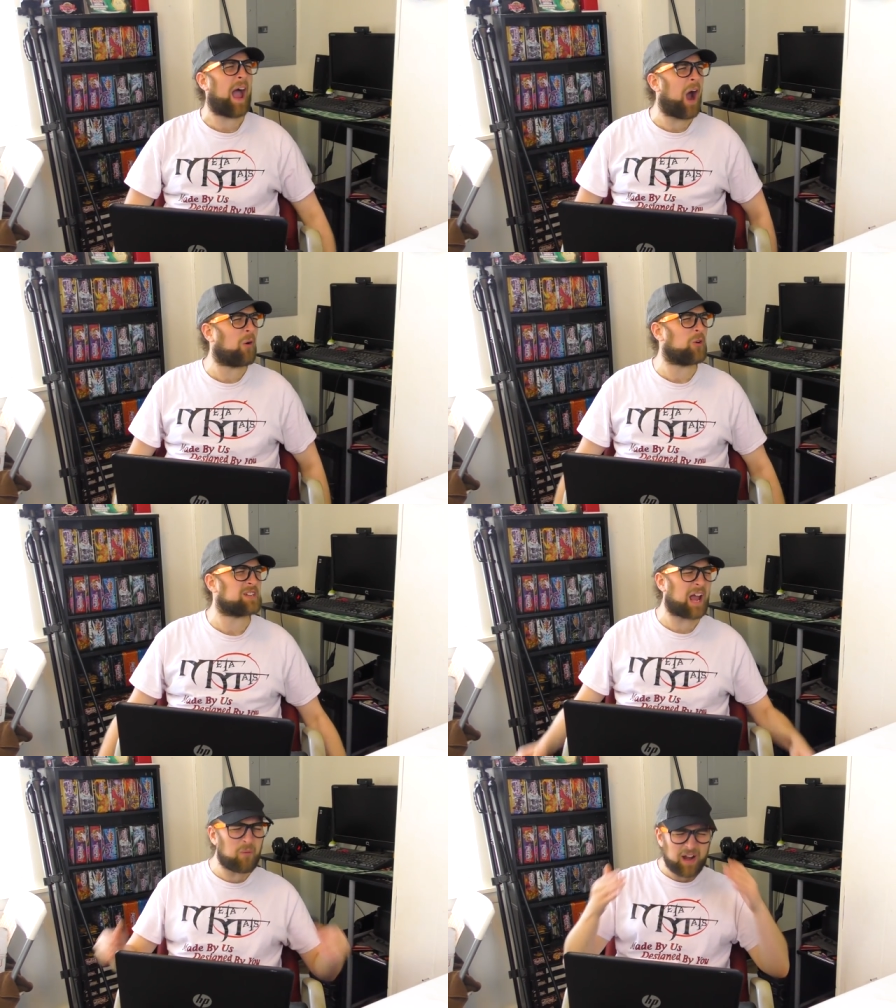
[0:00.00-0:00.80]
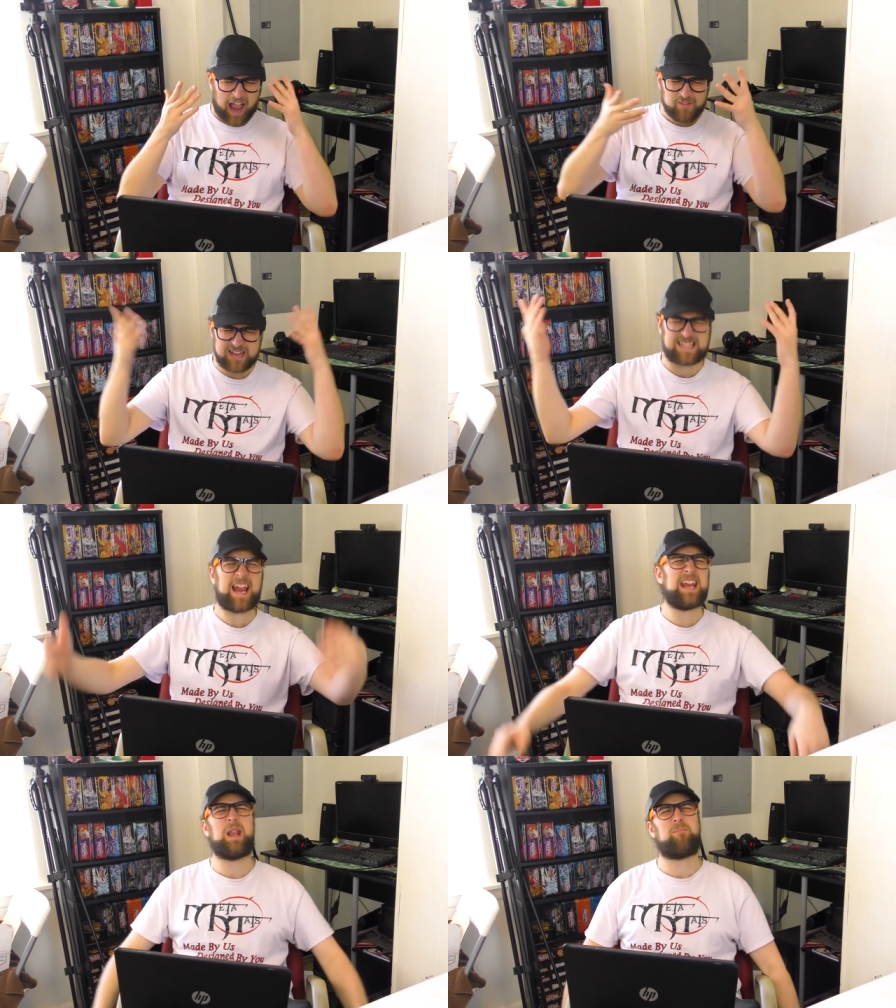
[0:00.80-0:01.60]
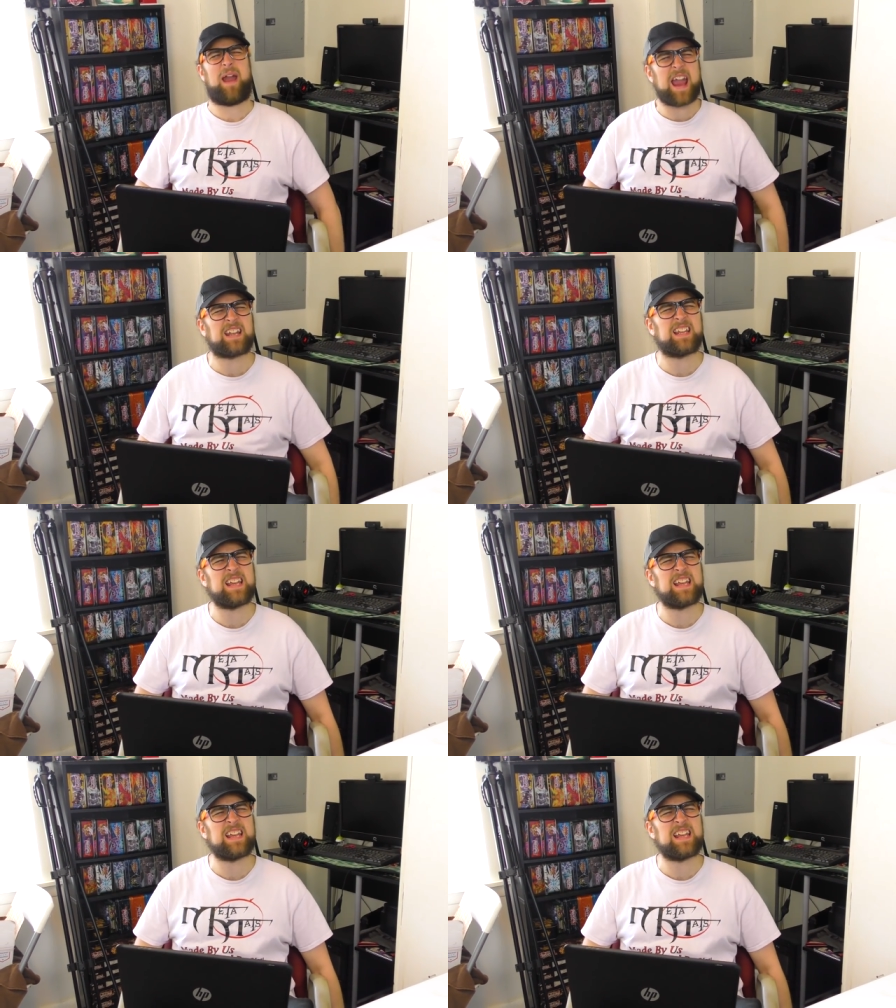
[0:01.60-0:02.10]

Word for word: powers? I want to have a say in the ban